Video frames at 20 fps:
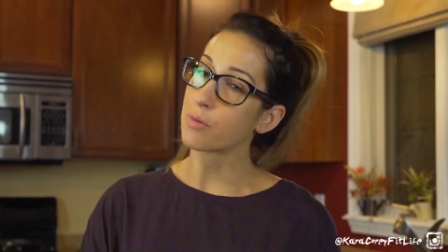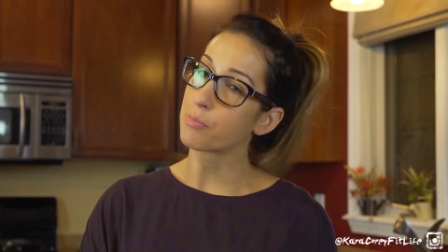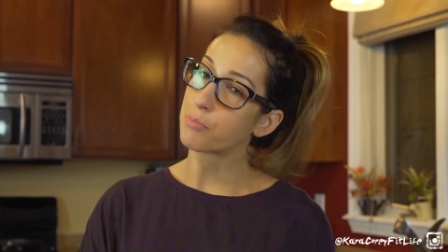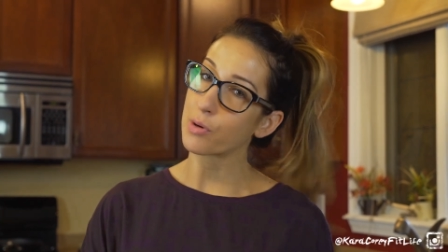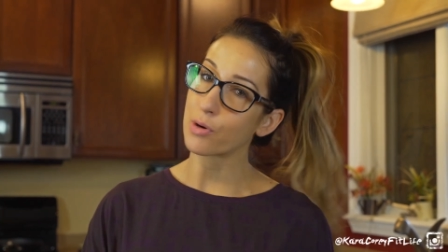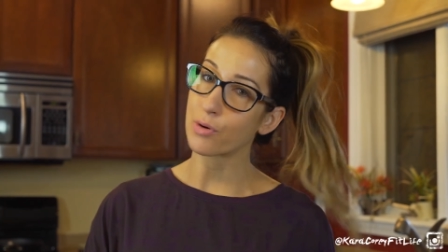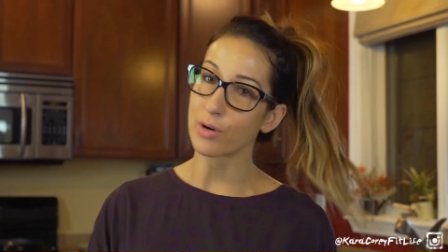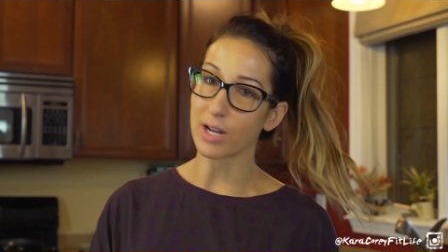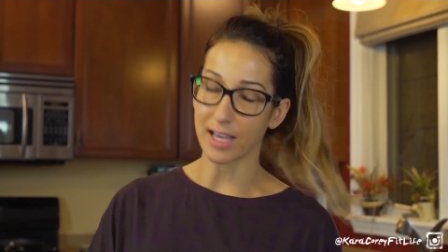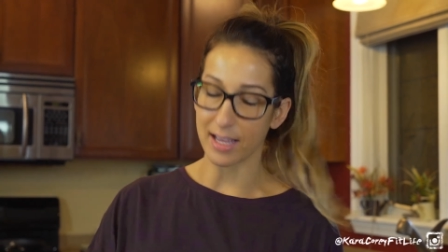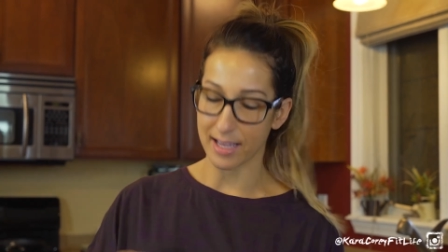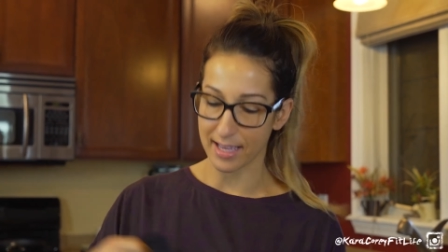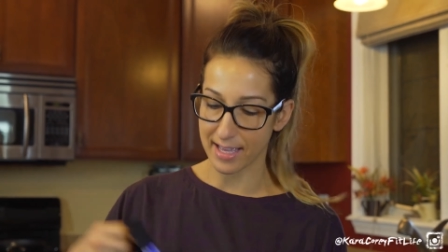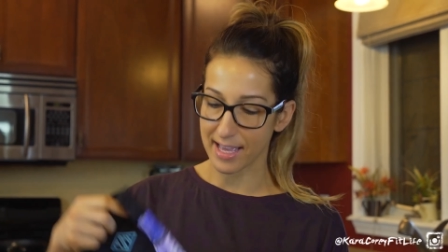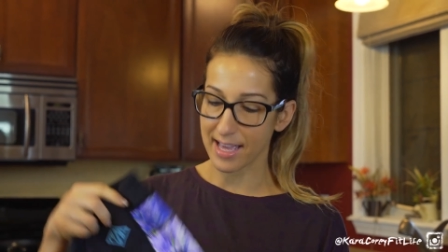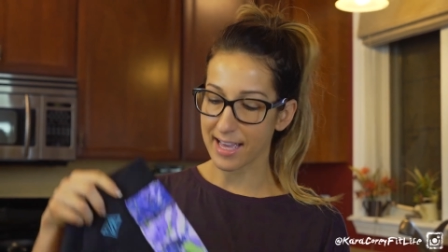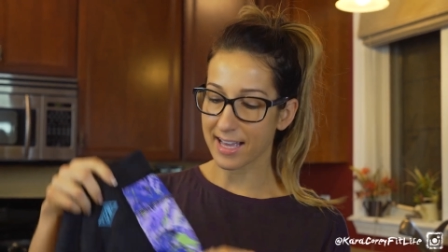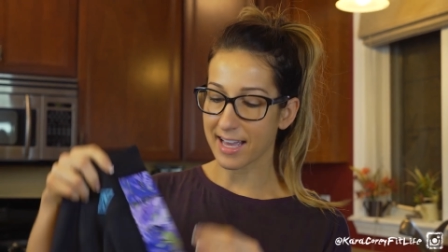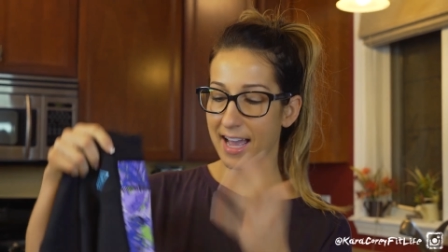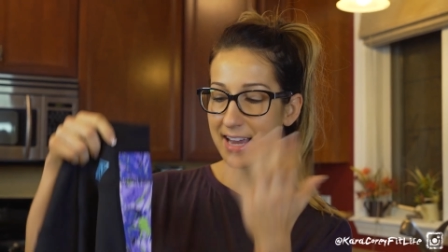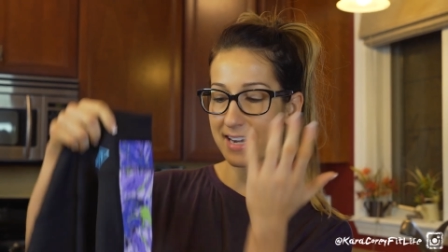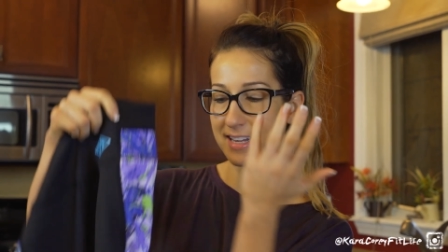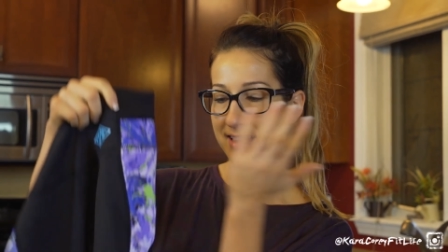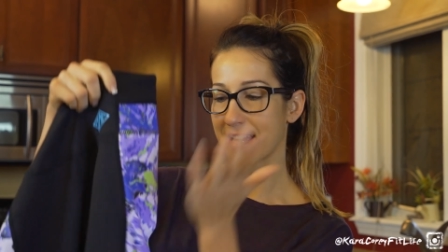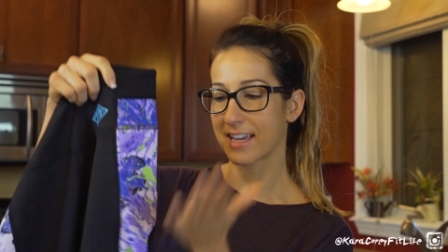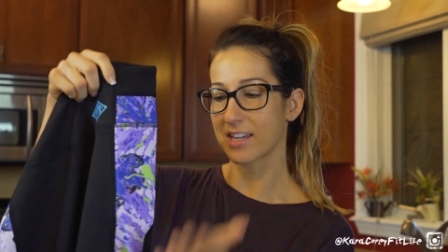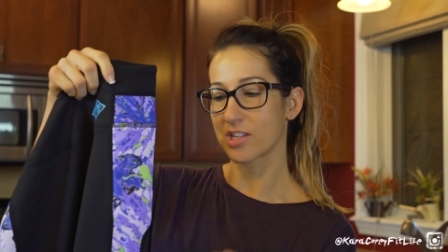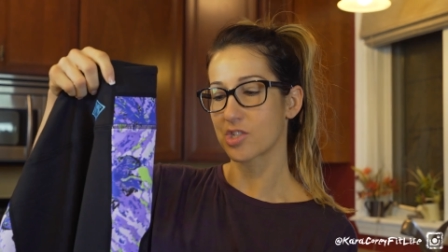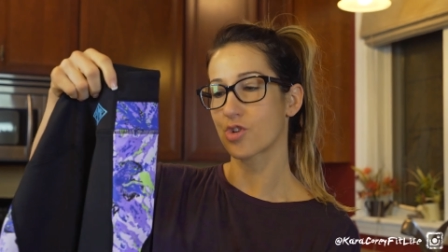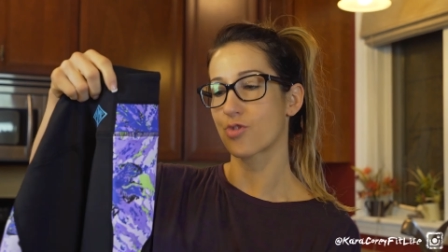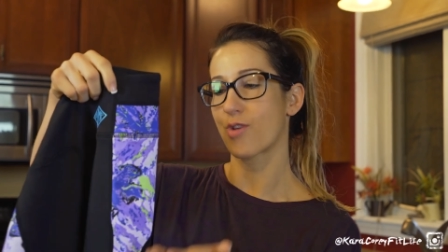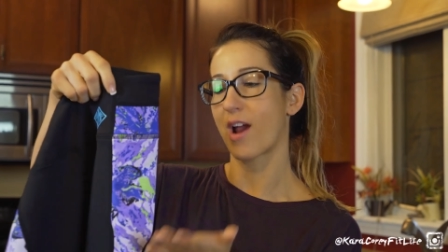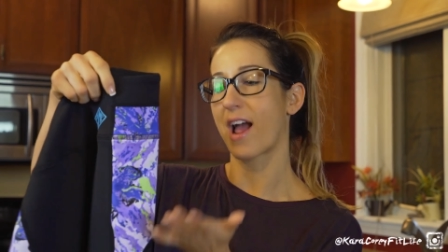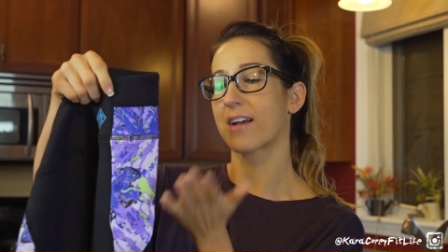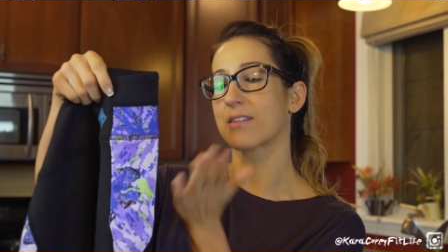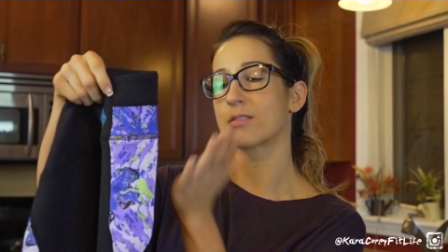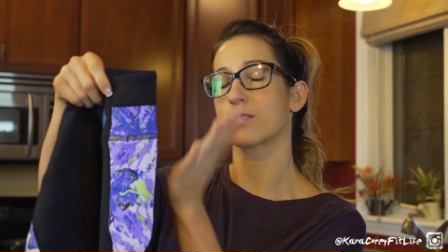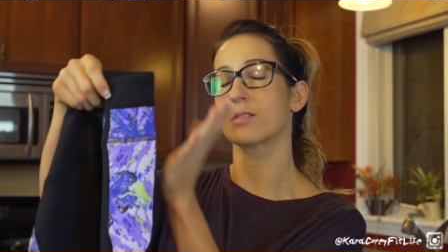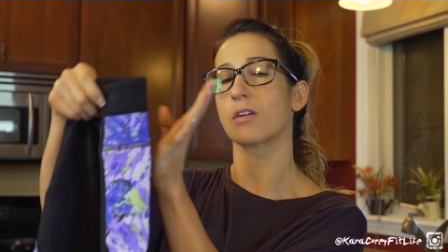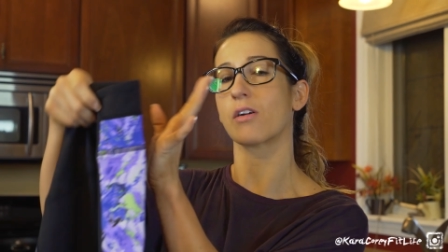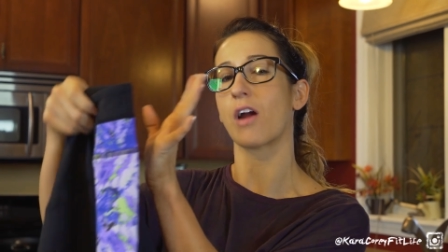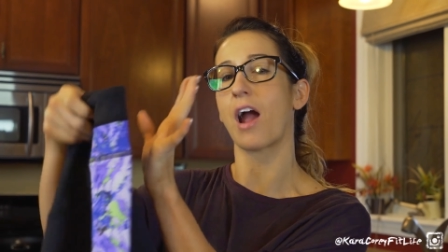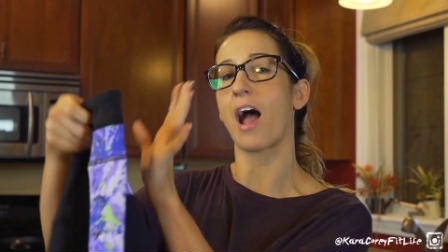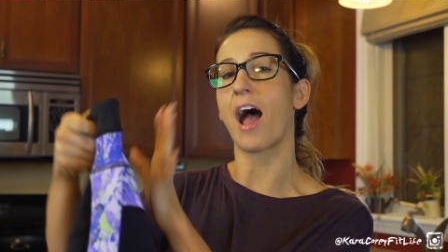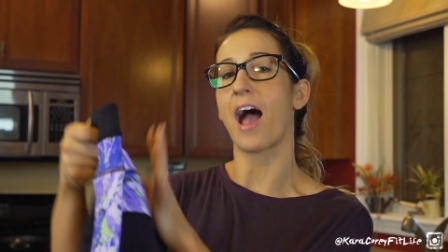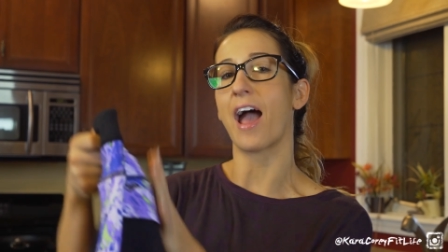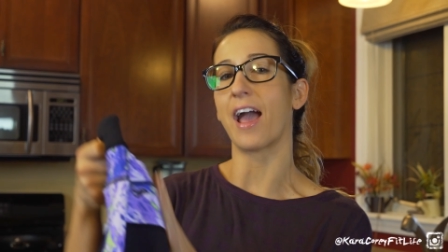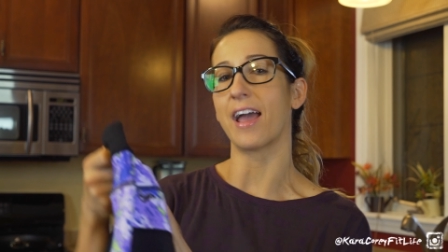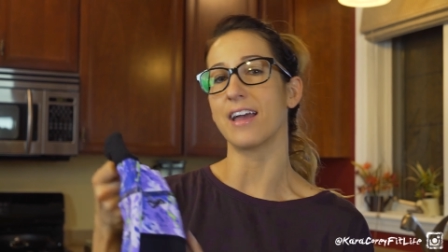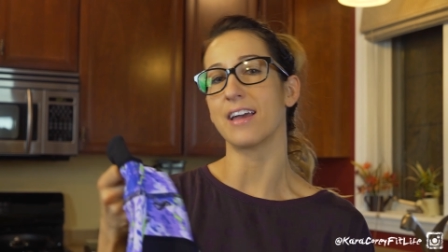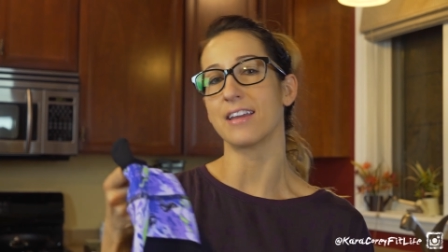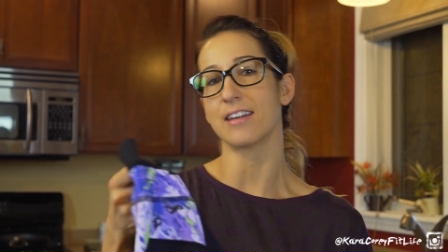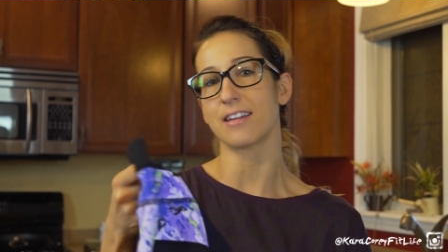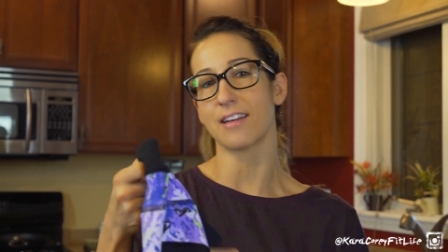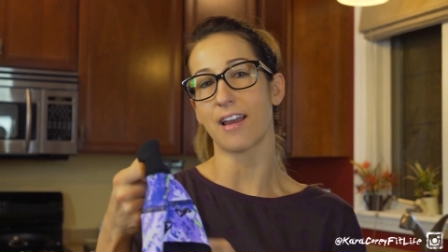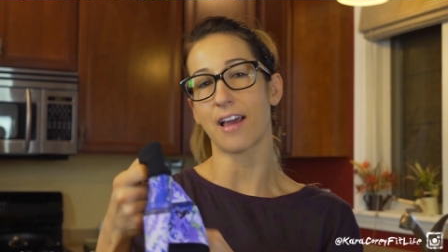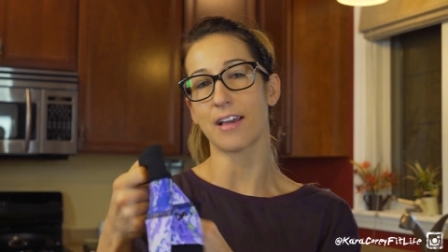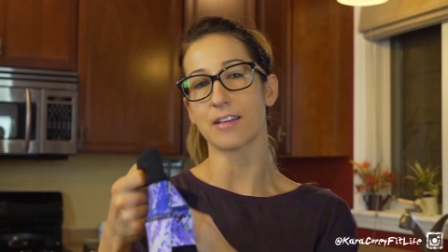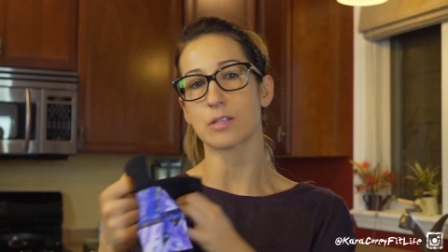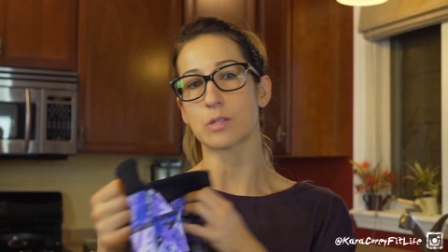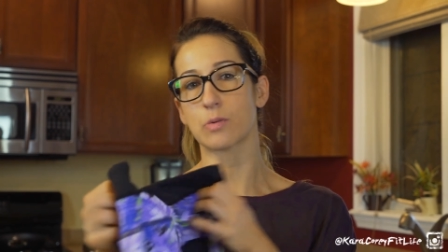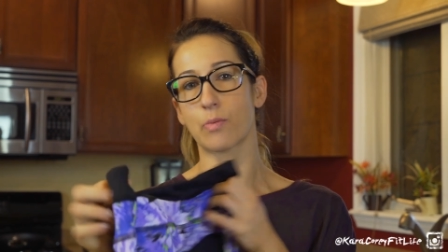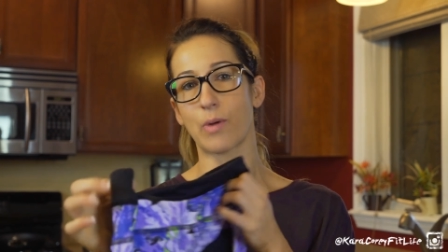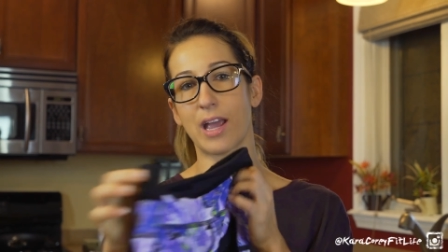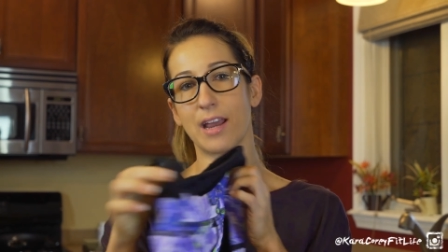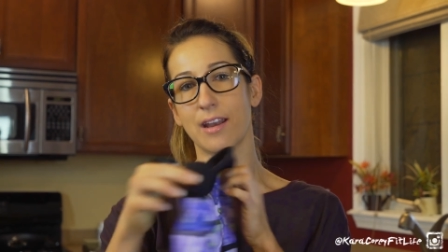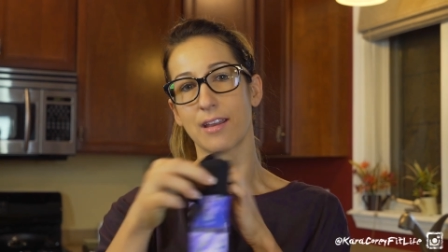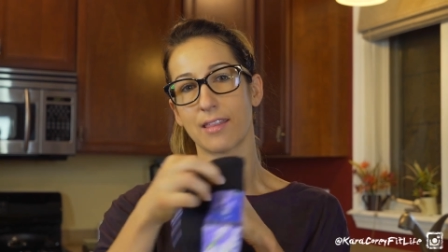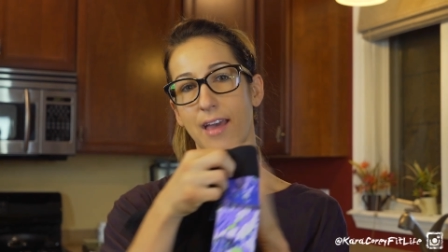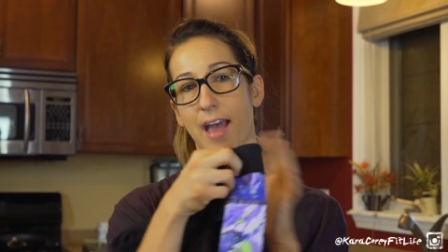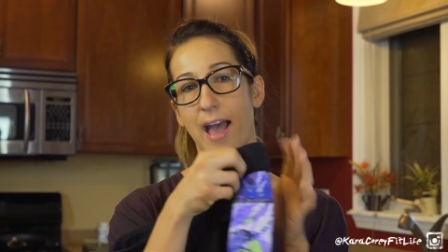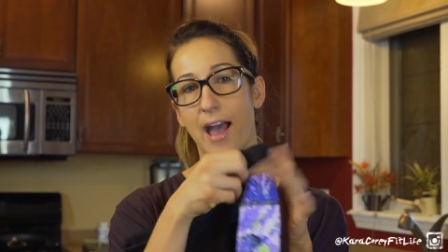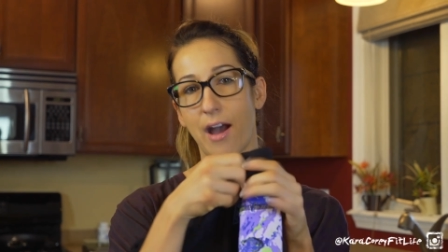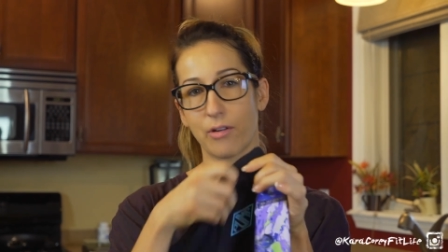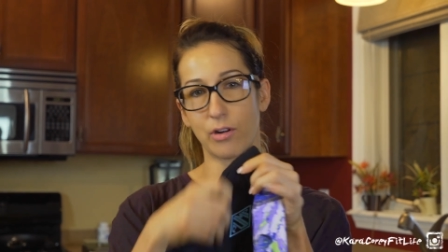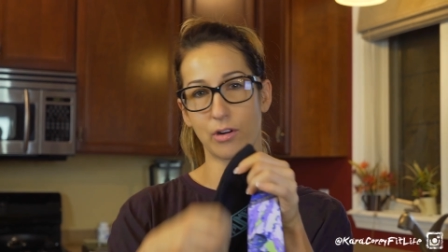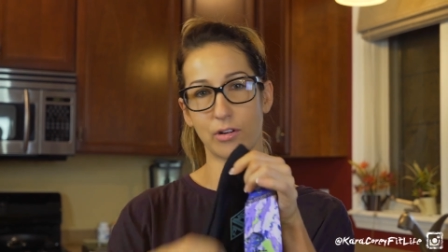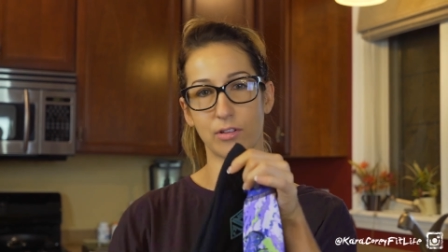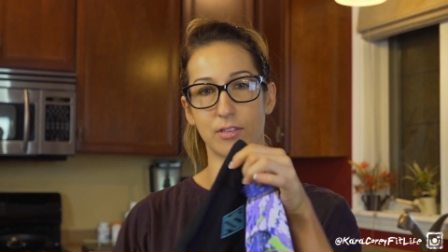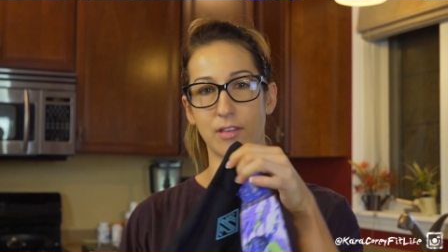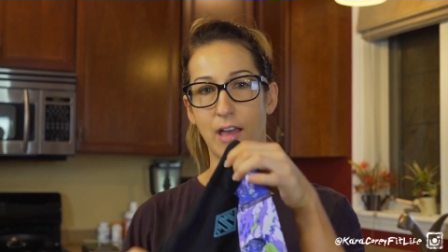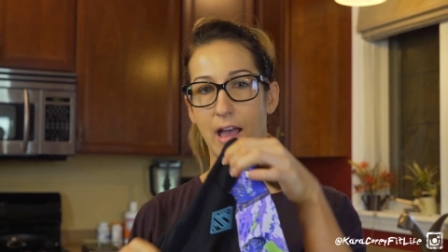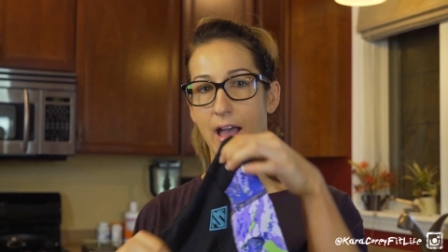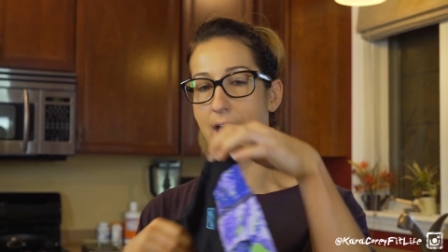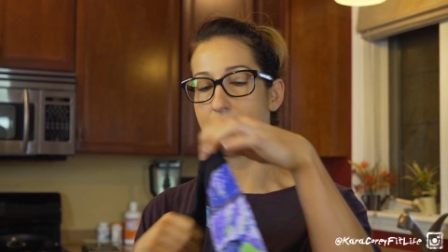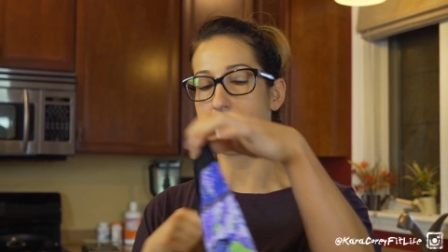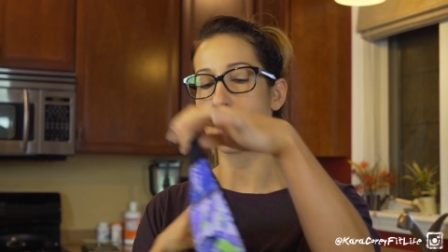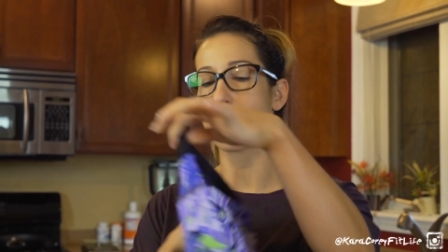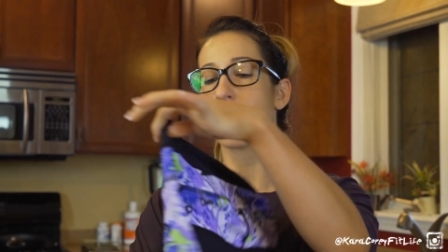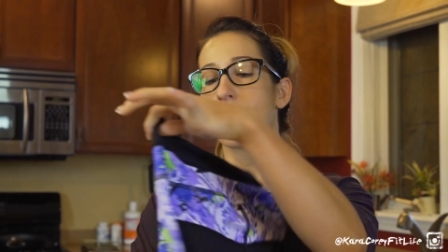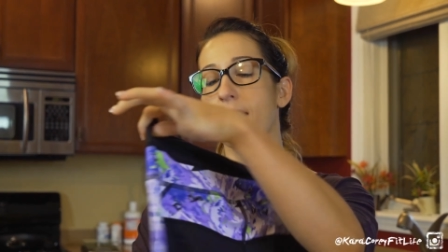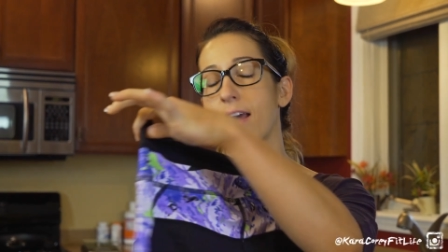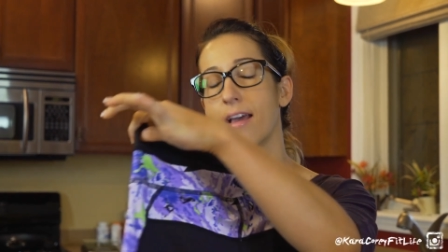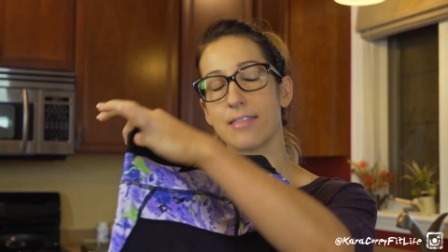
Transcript: the booty, it kind of like attracts your eye in a nice way to the outer thigh